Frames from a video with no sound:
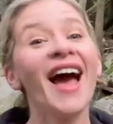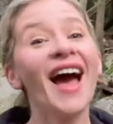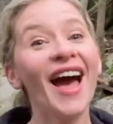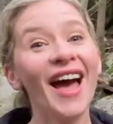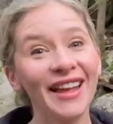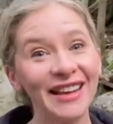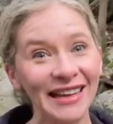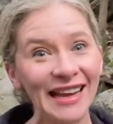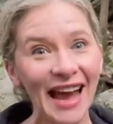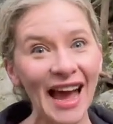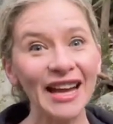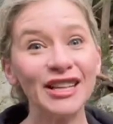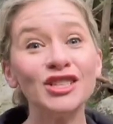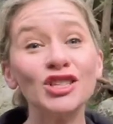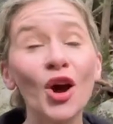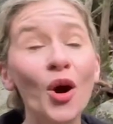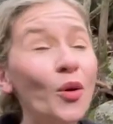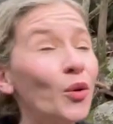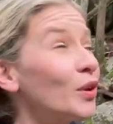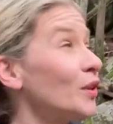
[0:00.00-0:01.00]
Honey, I
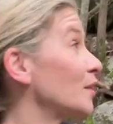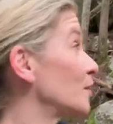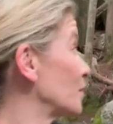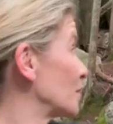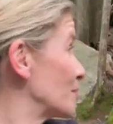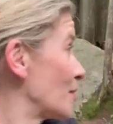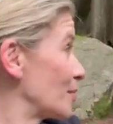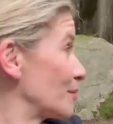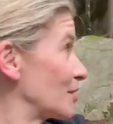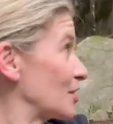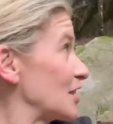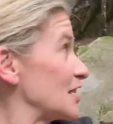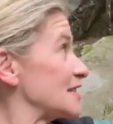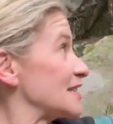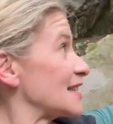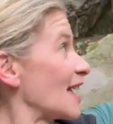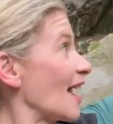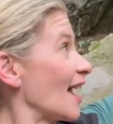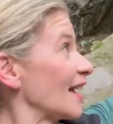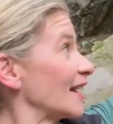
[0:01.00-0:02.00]
totally remember the
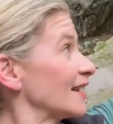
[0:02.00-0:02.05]
sign